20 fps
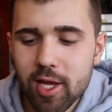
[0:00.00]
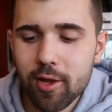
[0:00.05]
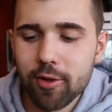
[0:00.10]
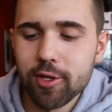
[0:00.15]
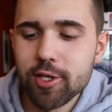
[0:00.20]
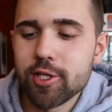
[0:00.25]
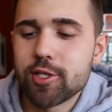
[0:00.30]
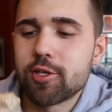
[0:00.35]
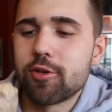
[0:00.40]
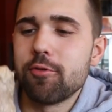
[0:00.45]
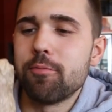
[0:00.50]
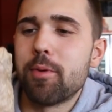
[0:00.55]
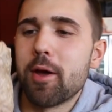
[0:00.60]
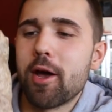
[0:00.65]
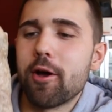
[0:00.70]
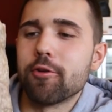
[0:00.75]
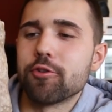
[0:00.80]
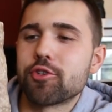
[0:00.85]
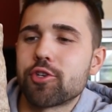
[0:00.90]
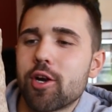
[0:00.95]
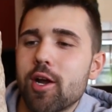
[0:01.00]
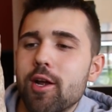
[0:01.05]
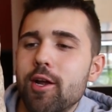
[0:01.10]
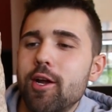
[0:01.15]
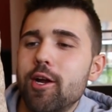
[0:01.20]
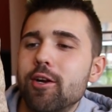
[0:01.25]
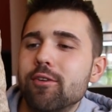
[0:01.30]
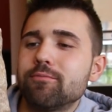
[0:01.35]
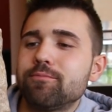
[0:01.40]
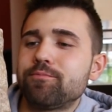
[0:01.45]
got at least two pounds right
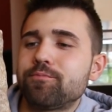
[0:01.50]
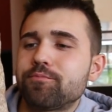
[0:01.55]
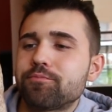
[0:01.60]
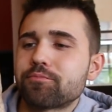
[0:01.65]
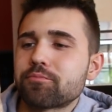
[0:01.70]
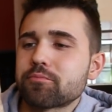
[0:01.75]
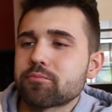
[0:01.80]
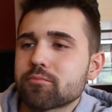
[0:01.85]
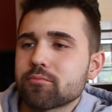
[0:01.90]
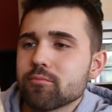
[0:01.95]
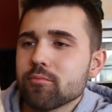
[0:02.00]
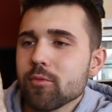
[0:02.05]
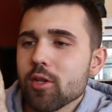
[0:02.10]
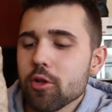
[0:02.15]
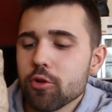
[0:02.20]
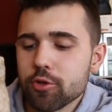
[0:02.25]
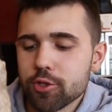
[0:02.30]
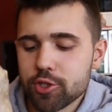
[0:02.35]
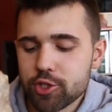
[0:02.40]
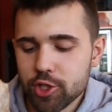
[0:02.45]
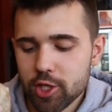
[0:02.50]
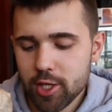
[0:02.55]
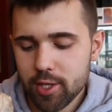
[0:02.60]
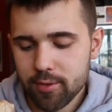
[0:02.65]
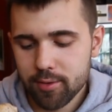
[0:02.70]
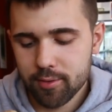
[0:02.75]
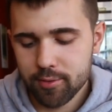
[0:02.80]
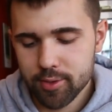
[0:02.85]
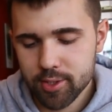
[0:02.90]
here. Legit.